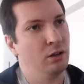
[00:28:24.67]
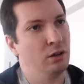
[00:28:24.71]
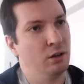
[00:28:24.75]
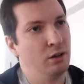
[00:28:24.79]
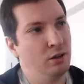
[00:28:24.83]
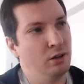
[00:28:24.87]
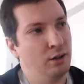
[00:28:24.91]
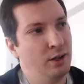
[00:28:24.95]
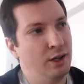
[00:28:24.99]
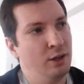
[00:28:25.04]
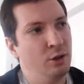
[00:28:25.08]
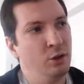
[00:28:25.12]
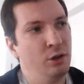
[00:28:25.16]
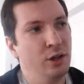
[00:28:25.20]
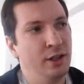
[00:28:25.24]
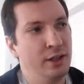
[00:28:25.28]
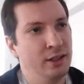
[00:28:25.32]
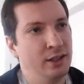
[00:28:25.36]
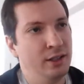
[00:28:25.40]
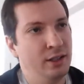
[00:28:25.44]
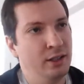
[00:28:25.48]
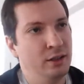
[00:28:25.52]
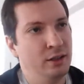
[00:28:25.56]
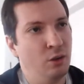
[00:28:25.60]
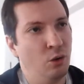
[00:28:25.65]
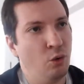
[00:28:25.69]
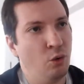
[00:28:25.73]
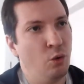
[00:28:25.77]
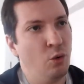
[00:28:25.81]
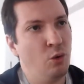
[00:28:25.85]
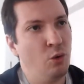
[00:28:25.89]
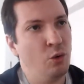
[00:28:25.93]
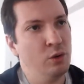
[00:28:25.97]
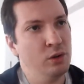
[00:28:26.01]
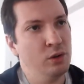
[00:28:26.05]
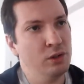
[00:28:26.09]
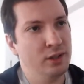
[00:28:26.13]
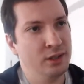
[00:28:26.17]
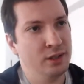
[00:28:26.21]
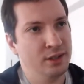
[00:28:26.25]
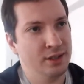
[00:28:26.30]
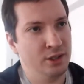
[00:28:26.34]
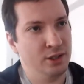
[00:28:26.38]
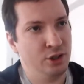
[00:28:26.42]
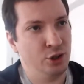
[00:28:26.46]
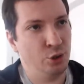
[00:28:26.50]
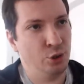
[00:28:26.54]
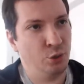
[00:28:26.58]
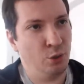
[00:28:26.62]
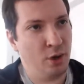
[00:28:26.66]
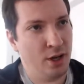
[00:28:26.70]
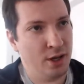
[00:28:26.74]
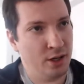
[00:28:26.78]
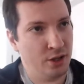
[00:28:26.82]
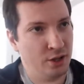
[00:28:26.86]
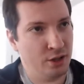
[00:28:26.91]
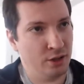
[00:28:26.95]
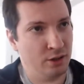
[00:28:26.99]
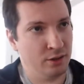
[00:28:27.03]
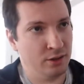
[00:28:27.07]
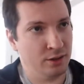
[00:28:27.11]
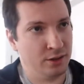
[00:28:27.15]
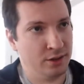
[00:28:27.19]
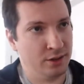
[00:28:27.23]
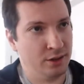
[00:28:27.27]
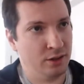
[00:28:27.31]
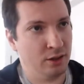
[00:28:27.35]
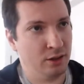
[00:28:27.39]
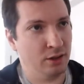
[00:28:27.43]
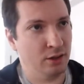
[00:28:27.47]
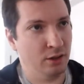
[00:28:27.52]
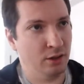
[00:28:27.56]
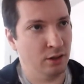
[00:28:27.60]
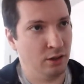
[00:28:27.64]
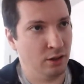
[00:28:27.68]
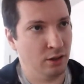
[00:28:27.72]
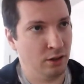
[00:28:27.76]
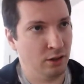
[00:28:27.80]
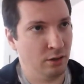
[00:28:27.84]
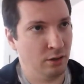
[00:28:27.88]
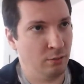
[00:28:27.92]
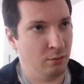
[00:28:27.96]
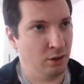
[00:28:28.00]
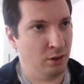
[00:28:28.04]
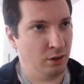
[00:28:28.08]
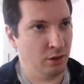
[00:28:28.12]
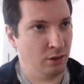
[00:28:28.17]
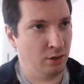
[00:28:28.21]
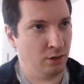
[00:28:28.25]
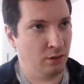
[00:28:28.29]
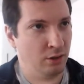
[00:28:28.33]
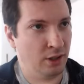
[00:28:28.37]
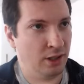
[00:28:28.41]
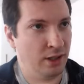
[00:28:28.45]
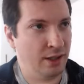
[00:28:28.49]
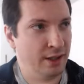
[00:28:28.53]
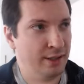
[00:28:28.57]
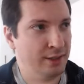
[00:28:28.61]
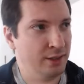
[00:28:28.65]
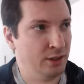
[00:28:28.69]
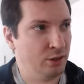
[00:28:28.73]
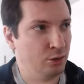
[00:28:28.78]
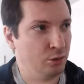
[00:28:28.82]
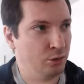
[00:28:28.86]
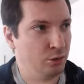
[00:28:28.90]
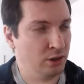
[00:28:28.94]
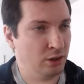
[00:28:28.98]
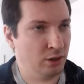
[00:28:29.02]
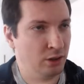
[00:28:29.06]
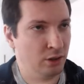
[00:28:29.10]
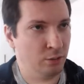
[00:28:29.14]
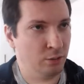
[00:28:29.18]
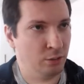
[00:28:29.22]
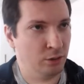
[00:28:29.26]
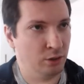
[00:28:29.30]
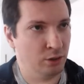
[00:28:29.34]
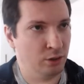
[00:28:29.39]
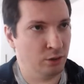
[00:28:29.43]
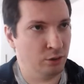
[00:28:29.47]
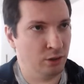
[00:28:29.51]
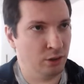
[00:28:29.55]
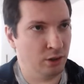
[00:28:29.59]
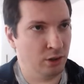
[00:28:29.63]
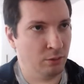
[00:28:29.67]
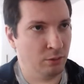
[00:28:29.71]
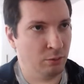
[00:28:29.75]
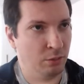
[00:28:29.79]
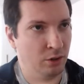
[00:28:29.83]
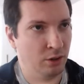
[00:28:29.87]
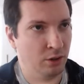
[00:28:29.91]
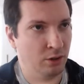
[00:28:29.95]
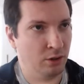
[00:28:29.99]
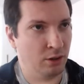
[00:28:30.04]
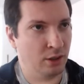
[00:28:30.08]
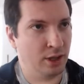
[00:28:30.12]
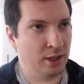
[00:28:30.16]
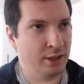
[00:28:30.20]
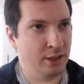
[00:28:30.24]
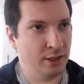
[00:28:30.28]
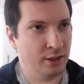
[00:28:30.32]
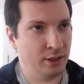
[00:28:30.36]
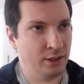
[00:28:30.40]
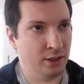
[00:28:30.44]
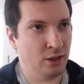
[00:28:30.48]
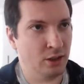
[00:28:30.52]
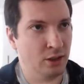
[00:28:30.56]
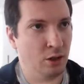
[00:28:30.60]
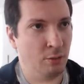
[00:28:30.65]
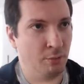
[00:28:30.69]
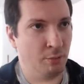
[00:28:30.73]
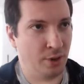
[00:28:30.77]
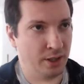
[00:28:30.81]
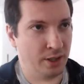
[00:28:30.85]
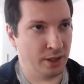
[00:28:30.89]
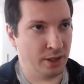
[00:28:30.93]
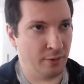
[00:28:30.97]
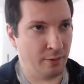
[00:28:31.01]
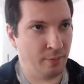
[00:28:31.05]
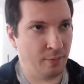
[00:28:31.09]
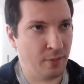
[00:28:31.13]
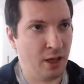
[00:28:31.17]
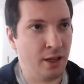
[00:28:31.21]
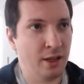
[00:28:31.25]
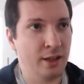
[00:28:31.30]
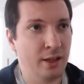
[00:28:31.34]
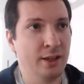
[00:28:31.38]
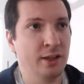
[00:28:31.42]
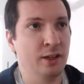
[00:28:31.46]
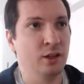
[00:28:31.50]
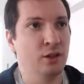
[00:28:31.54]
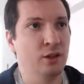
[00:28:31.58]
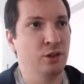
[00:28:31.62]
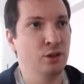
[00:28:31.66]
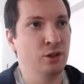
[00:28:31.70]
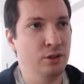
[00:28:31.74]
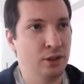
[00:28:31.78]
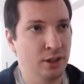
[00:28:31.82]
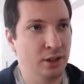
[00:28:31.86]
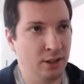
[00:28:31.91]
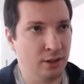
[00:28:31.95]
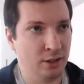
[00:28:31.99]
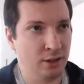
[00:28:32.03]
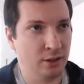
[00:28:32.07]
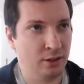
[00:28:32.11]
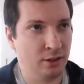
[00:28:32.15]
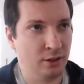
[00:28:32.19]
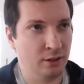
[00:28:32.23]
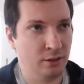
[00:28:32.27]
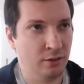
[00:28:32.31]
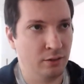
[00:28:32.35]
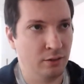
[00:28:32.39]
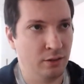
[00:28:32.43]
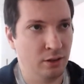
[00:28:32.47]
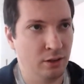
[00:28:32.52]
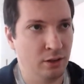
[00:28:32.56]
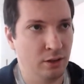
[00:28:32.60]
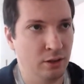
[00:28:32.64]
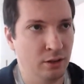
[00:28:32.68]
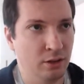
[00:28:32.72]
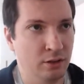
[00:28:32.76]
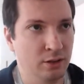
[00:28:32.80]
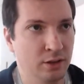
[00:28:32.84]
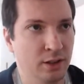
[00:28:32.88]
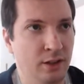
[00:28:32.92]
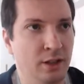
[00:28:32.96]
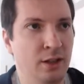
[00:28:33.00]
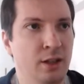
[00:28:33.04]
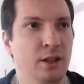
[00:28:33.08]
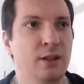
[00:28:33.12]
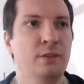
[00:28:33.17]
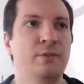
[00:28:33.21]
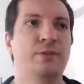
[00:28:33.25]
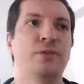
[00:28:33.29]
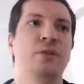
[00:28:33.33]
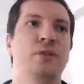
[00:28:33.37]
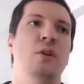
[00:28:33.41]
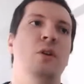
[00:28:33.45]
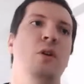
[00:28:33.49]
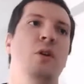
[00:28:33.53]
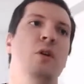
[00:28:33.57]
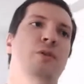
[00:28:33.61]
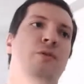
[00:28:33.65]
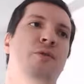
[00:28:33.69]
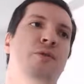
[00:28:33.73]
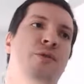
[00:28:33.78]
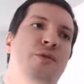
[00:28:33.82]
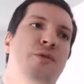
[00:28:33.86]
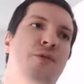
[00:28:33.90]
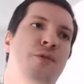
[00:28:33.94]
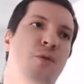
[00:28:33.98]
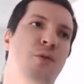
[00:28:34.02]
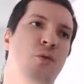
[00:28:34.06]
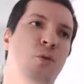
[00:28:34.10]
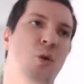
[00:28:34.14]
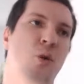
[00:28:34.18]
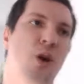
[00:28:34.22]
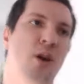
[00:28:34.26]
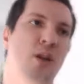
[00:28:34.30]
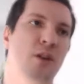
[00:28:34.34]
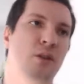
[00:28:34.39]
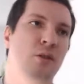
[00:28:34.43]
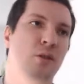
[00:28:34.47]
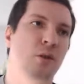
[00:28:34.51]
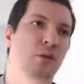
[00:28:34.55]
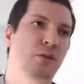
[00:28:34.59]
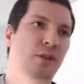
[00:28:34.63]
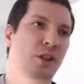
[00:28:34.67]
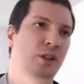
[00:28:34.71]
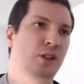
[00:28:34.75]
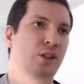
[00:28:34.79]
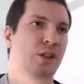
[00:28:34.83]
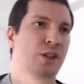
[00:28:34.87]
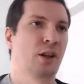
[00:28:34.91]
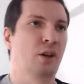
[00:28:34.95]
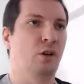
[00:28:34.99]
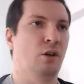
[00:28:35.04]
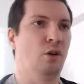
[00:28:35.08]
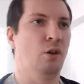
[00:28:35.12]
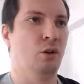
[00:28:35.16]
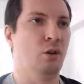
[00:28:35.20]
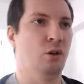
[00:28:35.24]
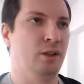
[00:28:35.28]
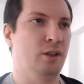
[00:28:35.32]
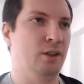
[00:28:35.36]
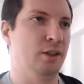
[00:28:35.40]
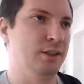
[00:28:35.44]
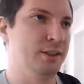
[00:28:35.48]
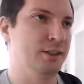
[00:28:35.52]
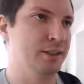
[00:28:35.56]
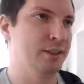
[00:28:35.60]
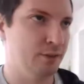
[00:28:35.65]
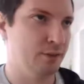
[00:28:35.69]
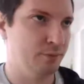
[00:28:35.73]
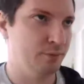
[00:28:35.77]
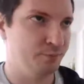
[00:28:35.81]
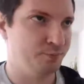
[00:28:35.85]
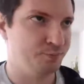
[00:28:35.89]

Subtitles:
regulating all the situations related to the running the company, including the leave of one of the shareholders.